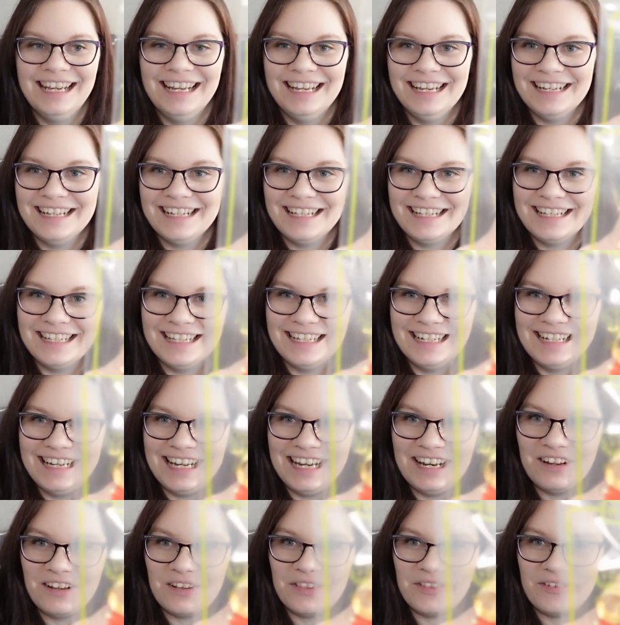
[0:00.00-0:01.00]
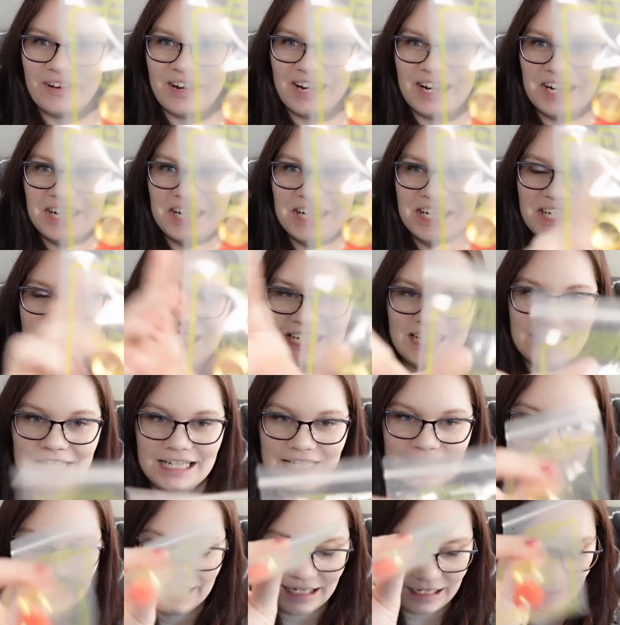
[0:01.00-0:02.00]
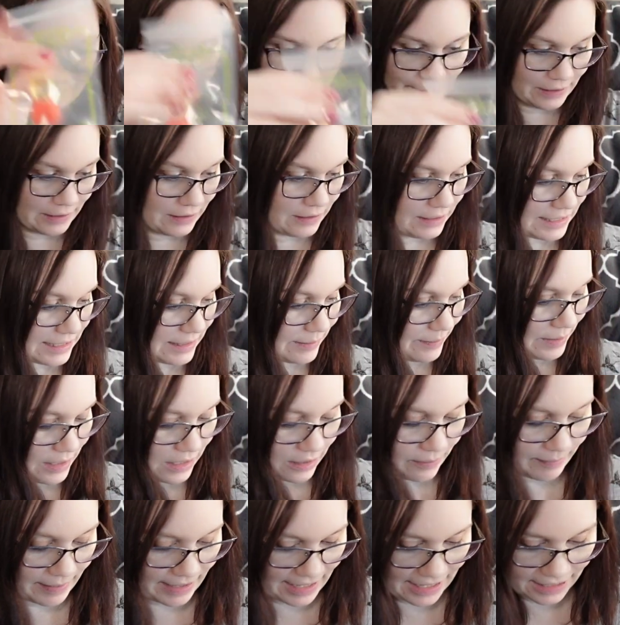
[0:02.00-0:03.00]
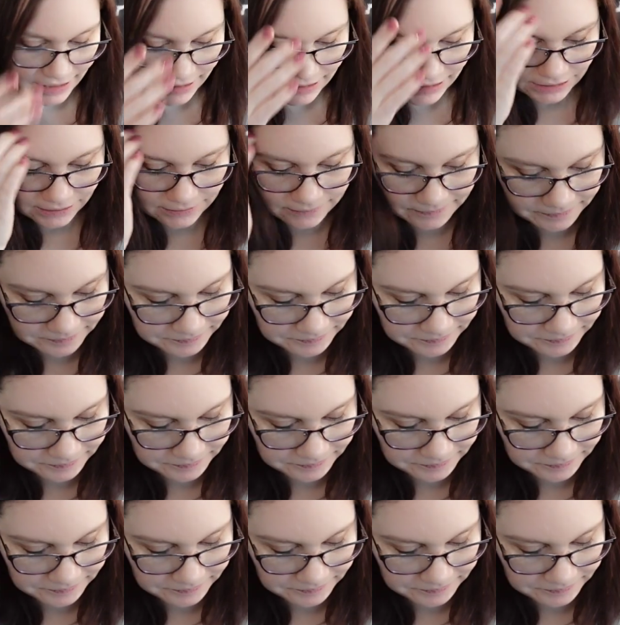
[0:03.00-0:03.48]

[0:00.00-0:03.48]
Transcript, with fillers: and the needle threader. I'm in a little Ziploc bag.